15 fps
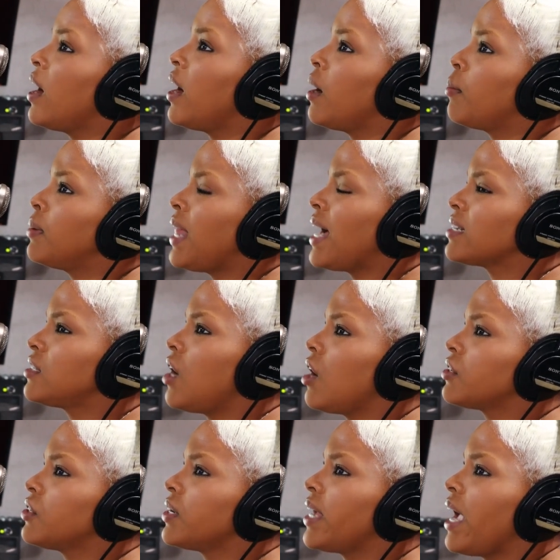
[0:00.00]
a black
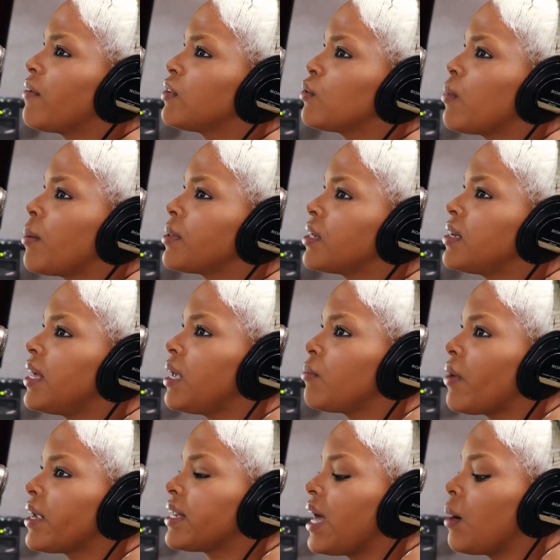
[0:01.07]
doctor. I can't really remember the
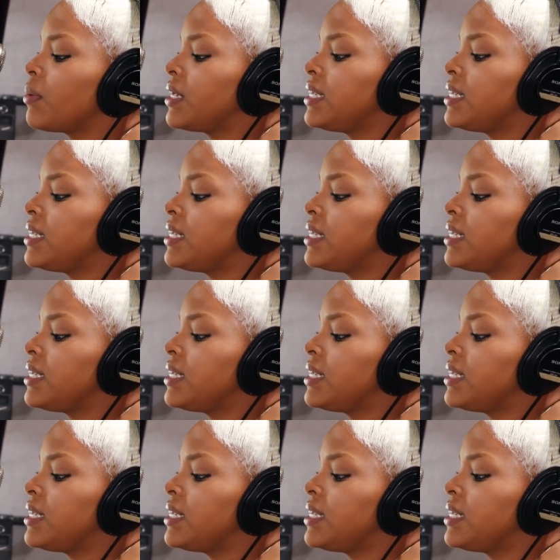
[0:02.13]
name right now,